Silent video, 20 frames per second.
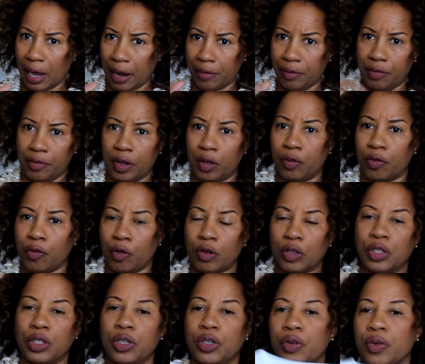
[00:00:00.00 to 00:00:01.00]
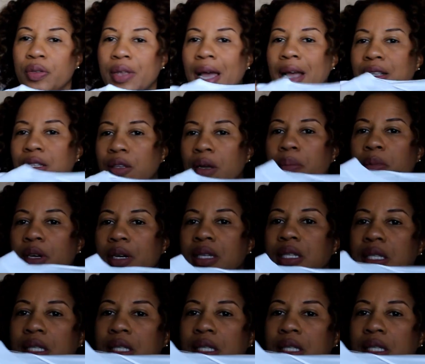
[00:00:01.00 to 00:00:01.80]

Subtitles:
and feel forced to do that. So I'm gonna